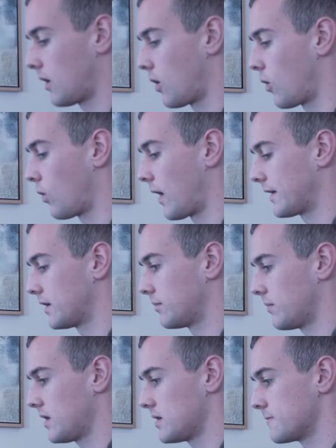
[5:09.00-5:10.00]
oh, I
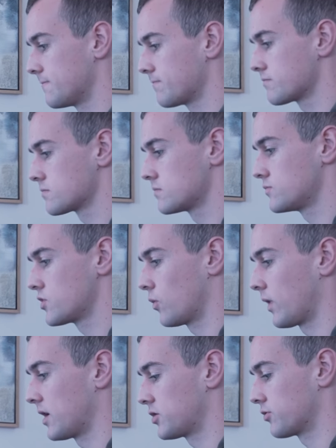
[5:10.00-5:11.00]
didn't mean to
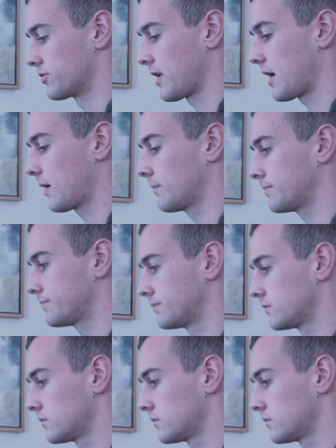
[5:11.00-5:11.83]
waste your time.